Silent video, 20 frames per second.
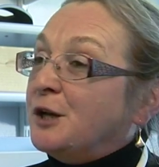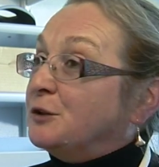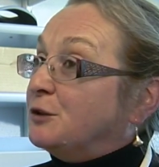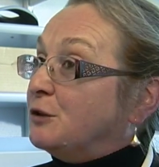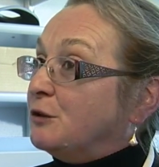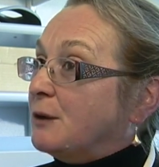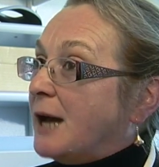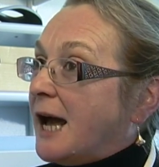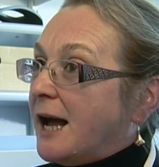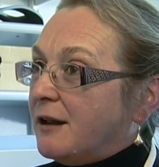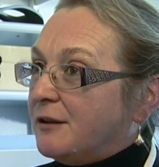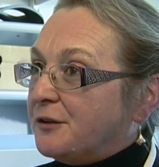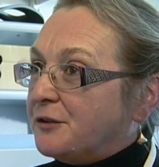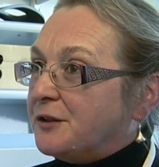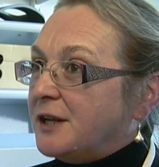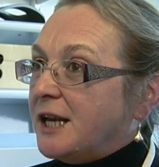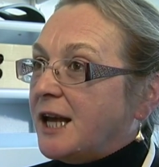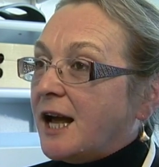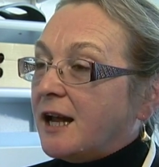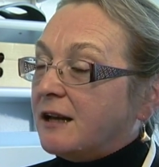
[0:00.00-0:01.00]
to
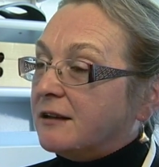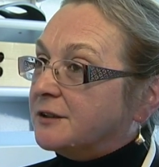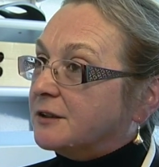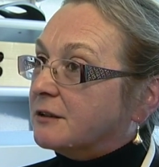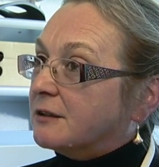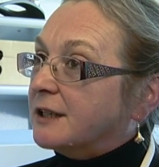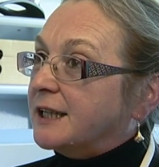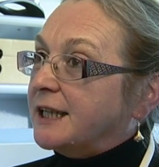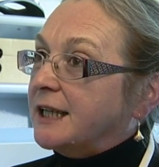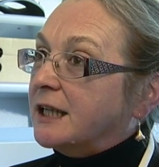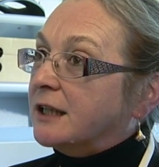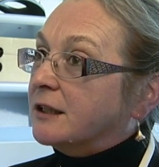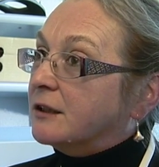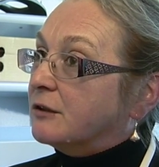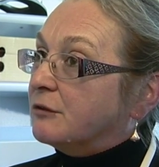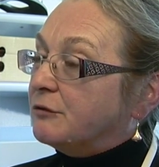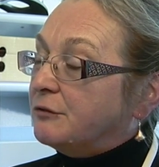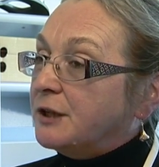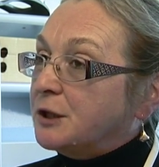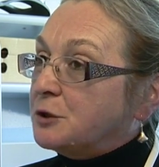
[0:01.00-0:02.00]
healthy elderly
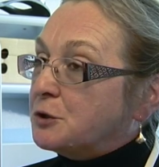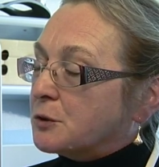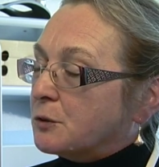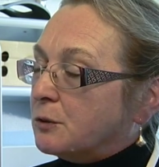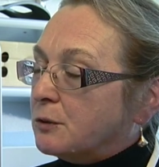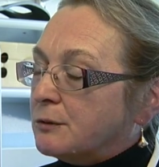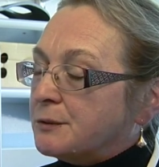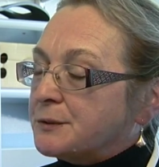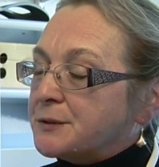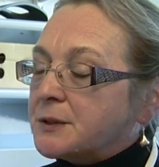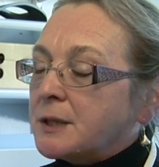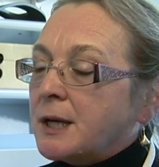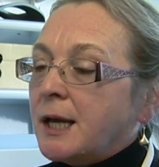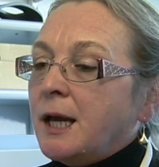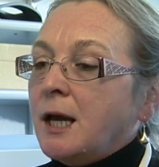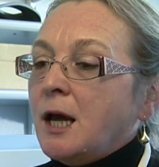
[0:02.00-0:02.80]
individuals.